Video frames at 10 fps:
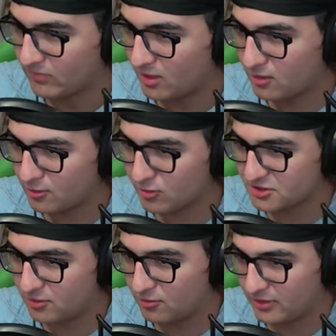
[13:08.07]
Colin Korsica
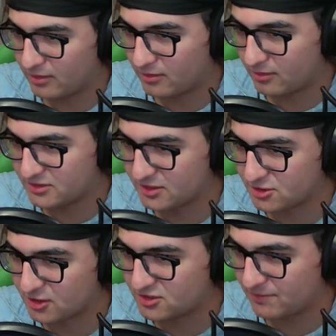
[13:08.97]
going to hold down RT to
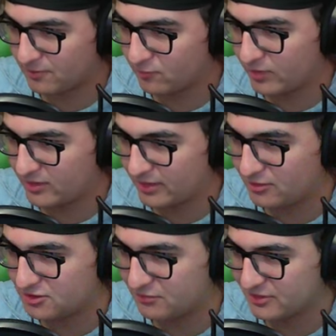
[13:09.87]
charge up her wind
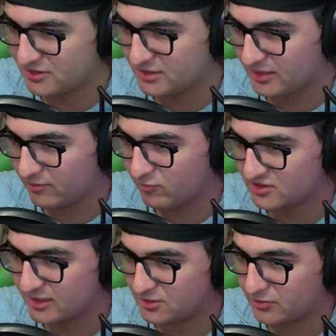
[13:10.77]
energy, releases it, will
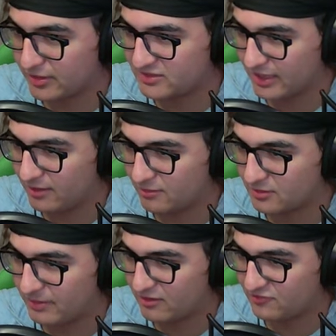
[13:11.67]
send tornadoes out
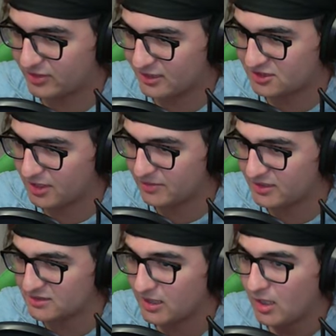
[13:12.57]
the battlefield to catch
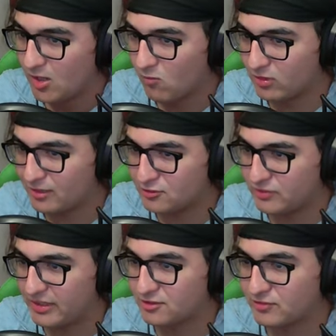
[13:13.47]
enemies. While not doing
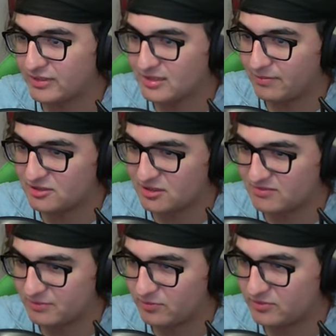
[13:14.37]
any direct damage, it leaves
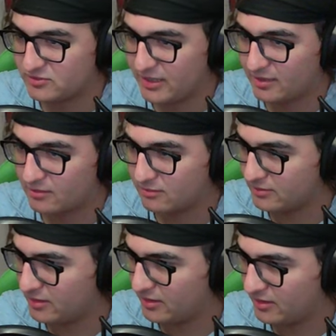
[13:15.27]
them open to attack.
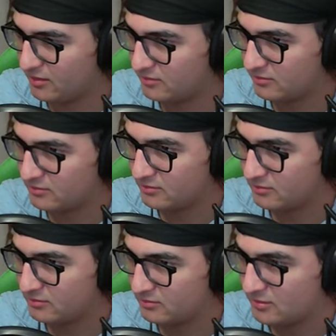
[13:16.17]
Okay.
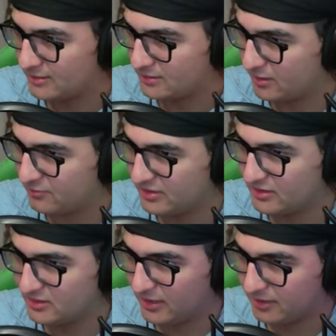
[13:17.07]
I thought I already
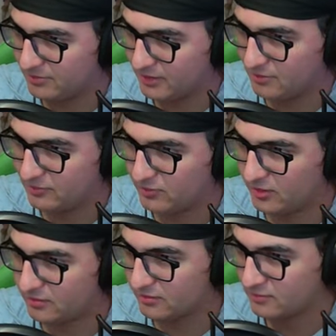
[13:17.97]
did that, but I could be wrong.